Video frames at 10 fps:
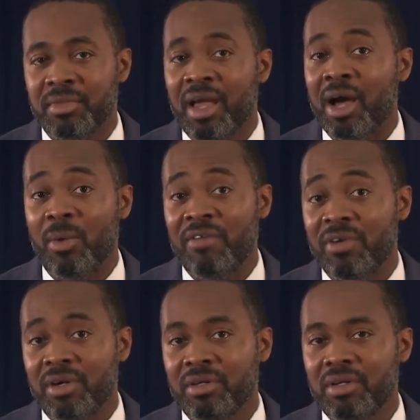
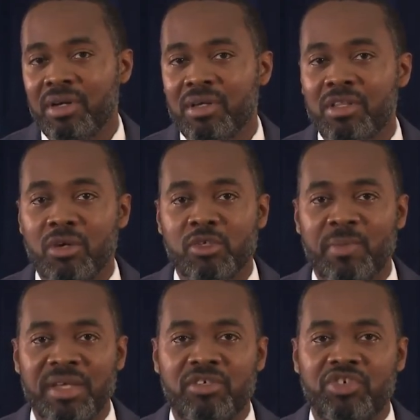However, those
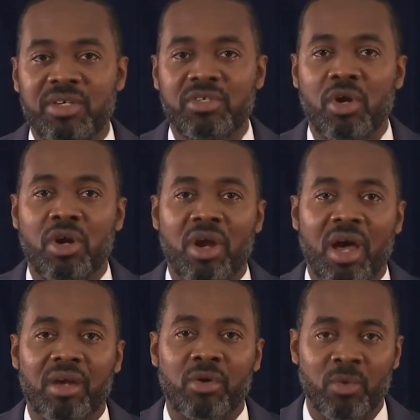messages are
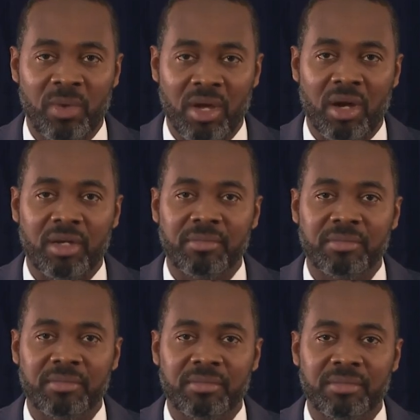not who we are.
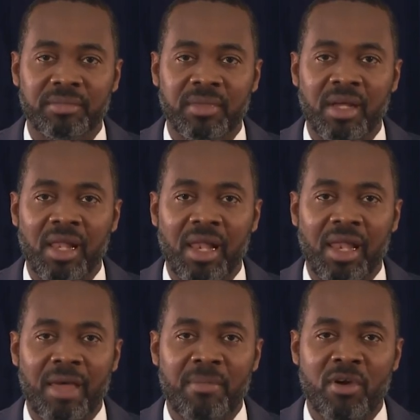
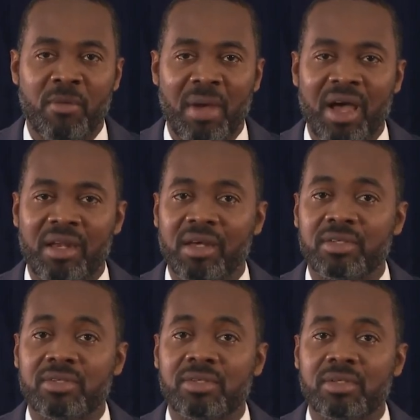Let me remind
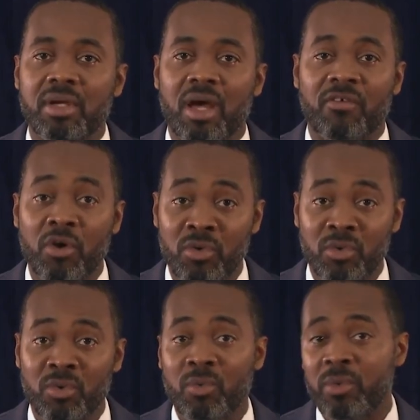us of
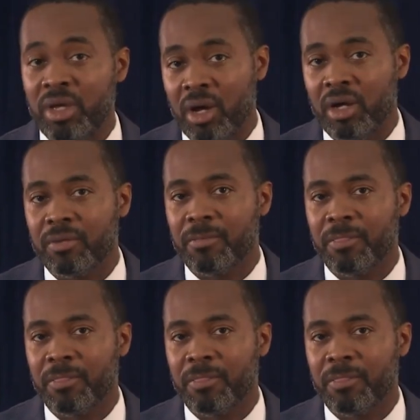who we are.